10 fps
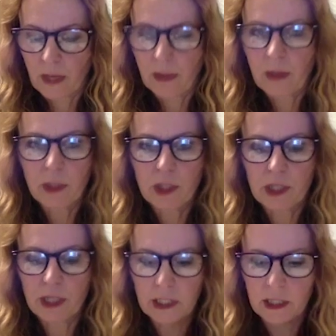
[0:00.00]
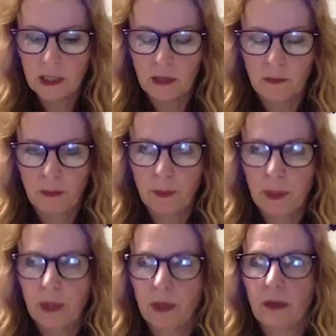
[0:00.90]
think we just need to
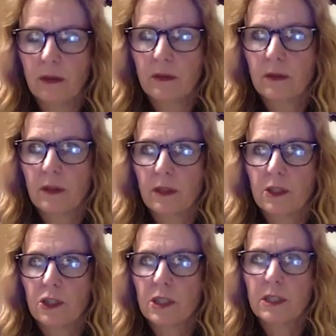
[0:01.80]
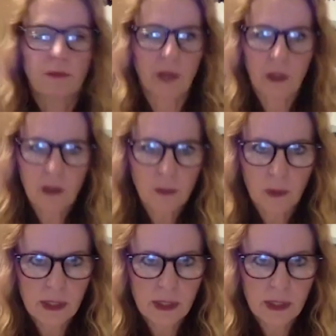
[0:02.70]
be just available.